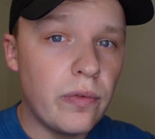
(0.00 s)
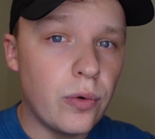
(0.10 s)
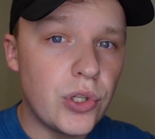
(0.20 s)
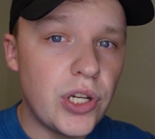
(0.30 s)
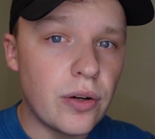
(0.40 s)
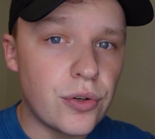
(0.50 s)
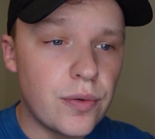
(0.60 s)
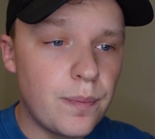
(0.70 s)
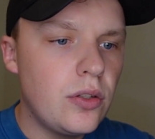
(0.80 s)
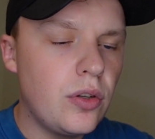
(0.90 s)
of those shares.
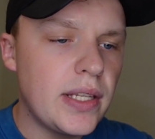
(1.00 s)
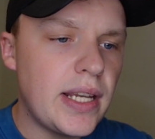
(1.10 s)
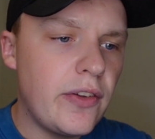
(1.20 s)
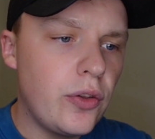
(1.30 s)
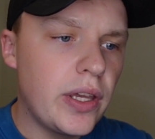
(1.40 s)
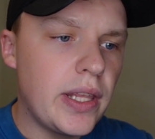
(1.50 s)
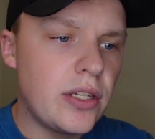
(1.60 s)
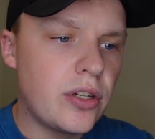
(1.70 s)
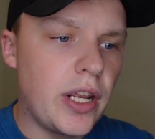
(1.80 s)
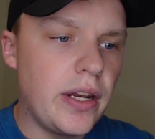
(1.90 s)
So let's have a look at this
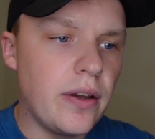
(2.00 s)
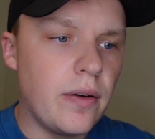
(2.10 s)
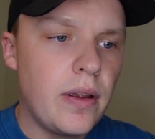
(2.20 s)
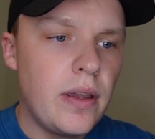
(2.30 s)
screen here.